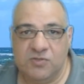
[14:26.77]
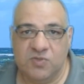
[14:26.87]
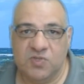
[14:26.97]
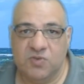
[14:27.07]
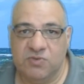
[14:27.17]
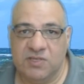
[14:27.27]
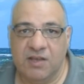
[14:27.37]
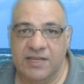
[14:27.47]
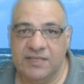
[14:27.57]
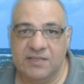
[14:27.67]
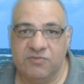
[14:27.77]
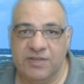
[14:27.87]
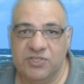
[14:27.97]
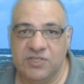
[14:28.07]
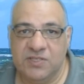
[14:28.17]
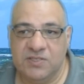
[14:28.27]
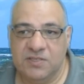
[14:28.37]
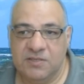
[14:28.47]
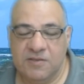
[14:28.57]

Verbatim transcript: not score as highly as other engines,